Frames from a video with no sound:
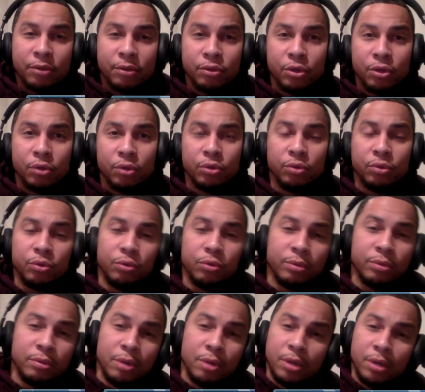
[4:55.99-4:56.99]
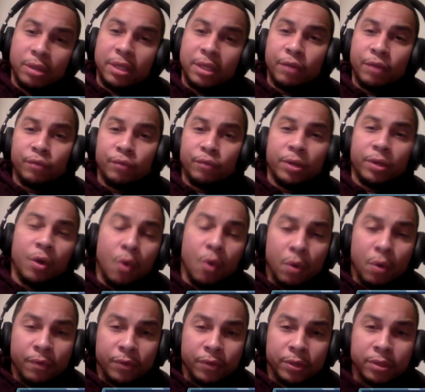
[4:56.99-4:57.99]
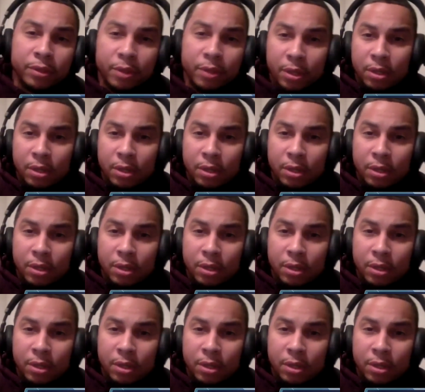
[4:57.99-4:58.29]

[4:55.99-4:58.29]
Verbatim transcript: You know, you, you get rid of Horford,